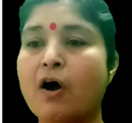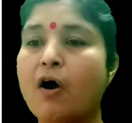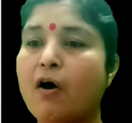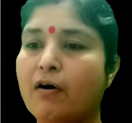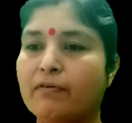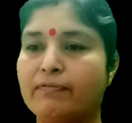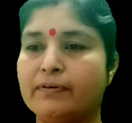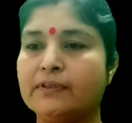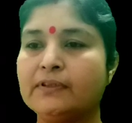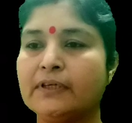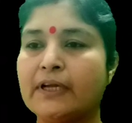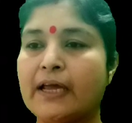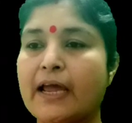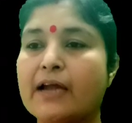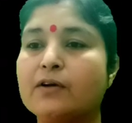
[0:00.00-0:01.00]
often
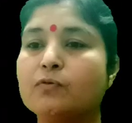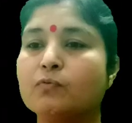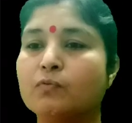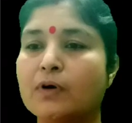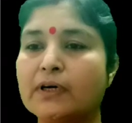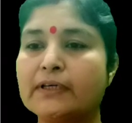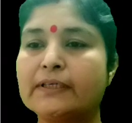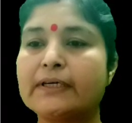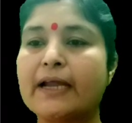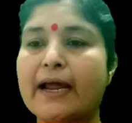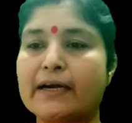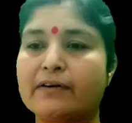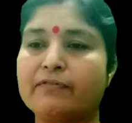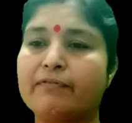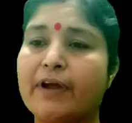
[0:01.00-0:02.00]
and worked
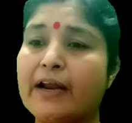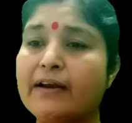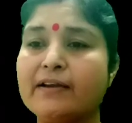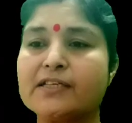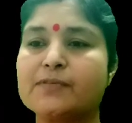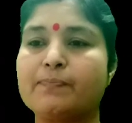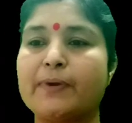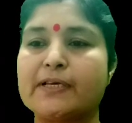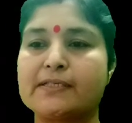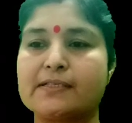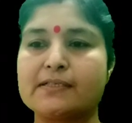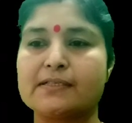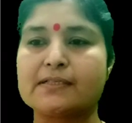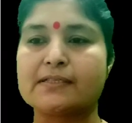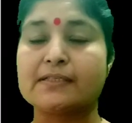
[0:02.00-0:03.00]
at various
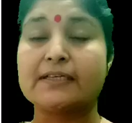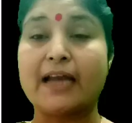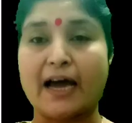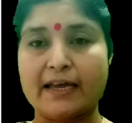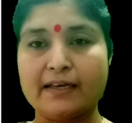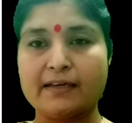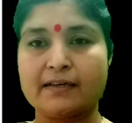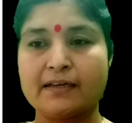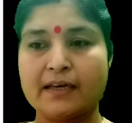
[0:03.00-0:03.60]
places like